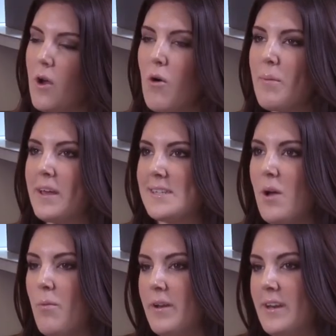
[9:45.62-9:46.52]
No, because
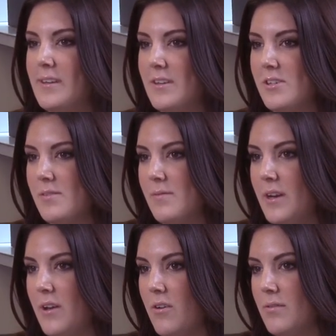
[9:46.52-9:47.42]
I wanted to,
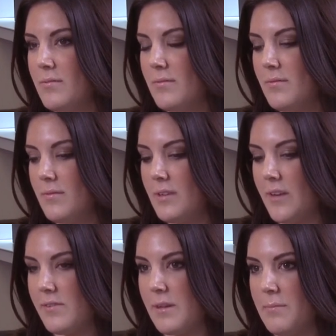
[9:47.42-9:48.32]
you know,
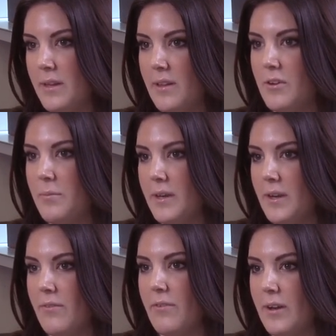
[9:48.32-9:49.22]
give something a little bit
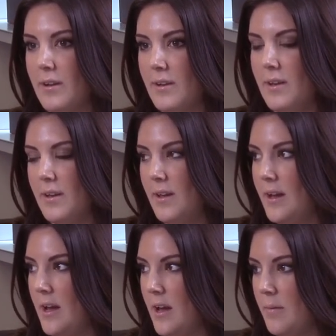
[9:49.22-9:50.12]
different
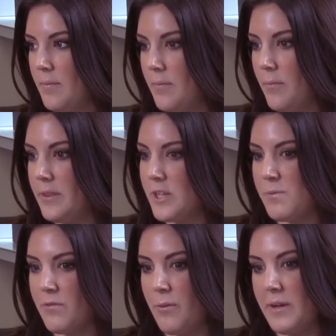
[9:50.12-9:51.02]
um, with each
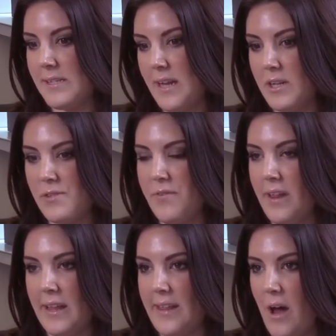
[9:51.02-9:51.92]
performance, and I just
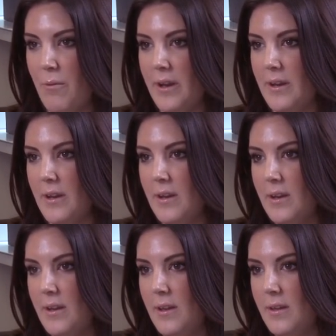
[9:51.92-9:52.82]
felt like that one.
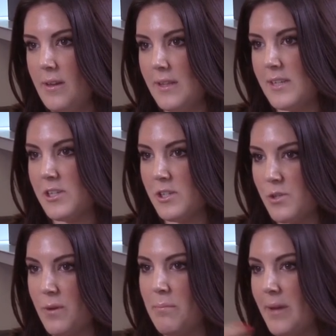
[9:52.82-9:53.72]
It's such a
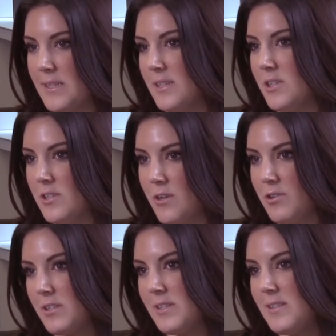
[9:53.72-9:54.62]
sweet message, so
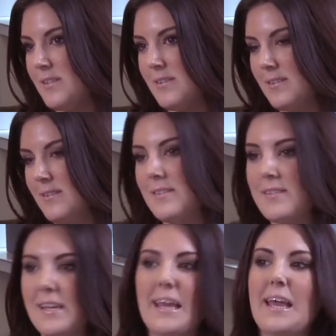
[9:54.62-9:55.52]
just
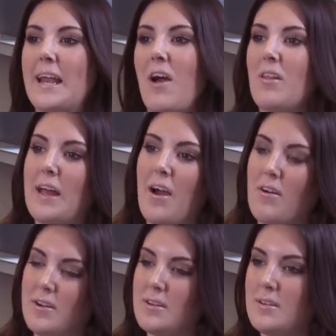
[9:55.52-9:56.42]
singing it out
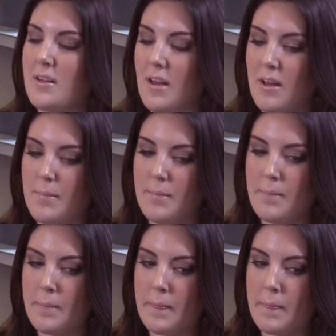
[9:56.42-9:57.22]
loud. Um,